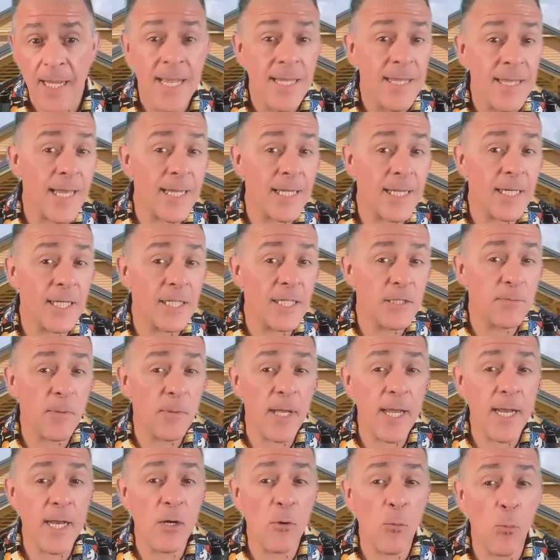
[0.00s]
They can
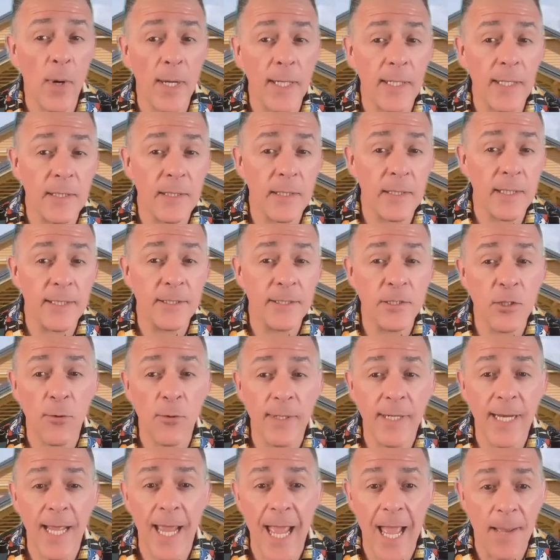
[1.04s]
explain what is
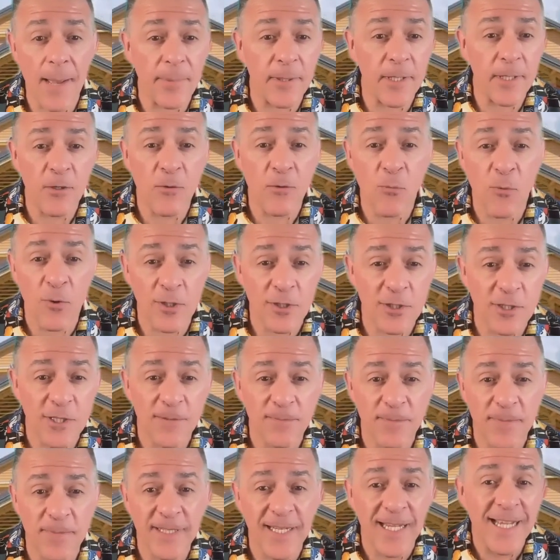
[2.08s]
going to happen in
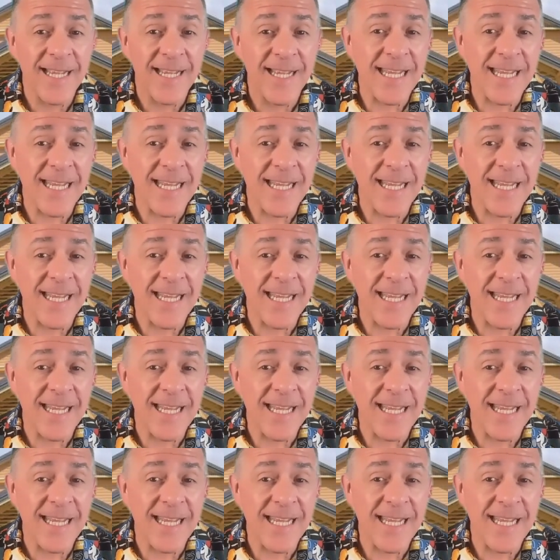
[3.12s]
worship and